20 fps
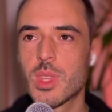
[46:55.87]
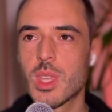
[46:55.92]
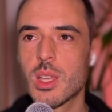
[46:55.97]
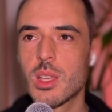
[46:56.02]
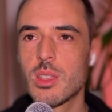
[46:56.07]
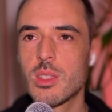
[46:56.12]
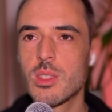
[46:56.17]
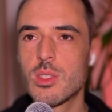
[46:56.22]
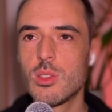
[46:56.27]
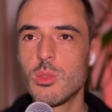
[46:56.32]

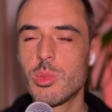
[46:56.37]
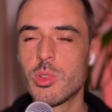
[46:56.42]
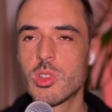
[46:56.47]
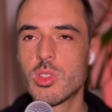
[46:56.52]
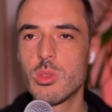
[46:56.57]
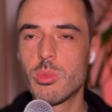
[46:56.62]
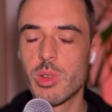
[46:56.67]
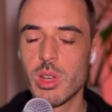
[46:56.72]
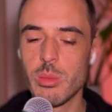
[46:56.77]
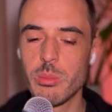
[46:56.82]
super
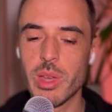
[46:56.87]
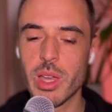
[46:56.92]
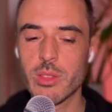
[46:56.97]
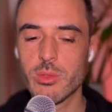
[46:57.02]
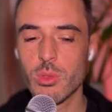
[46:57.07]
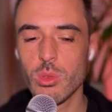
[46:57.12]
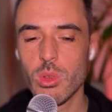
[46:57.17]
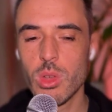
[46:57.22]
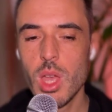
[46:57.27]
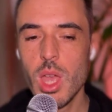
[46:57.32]
super
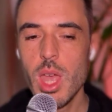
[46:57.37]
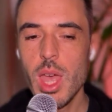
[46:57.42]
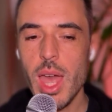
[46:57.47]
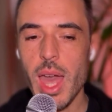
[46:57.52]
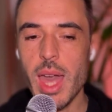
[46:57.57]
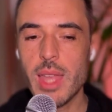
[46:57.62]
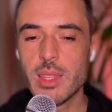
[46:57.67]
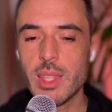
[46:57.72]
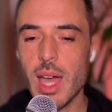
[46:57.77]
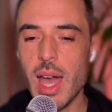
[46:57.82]
impactful.
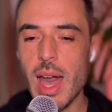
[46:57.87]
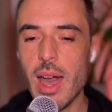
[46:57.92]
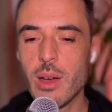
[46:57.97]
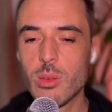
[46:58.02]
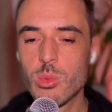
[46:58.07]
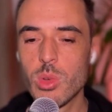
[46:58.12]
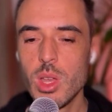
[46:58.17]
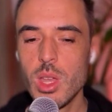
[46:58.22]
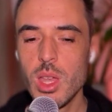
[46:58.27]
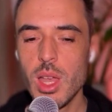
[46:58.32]
And I
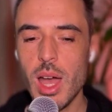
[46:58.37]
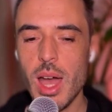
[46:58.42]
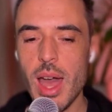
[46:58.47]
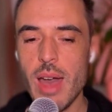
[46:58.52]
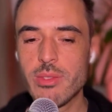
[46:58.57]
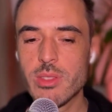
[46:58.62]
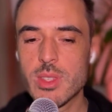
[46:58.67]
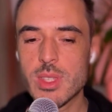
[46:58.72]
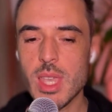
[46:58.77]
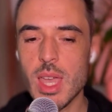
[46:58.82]

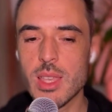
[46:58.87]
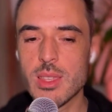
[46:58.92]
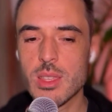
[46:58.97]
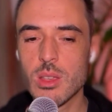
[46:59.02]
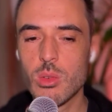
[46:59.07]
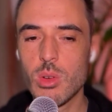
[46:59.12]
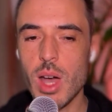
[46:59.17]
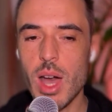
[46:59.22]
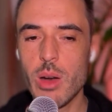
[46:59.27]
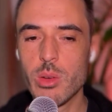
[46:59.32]
have to say,
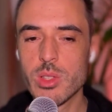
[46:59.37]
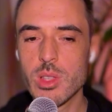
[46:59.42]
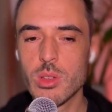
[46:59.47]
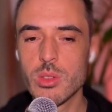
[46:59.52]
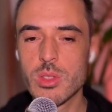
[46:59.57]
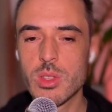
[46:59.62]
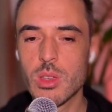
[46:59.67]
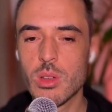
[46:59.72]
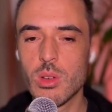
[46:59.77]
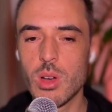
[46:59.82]
so
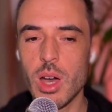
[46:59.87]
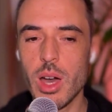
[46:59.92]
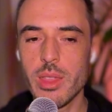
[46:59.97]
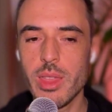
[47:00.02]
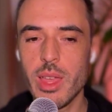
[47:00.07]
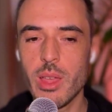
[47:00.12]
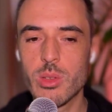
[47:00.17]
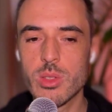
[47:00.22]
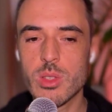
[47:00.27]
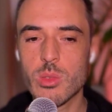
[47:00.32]
I
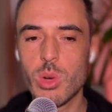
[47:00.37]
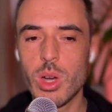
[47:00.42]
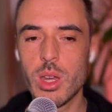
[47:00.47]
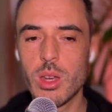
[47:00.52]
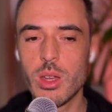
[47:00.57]
think I was quite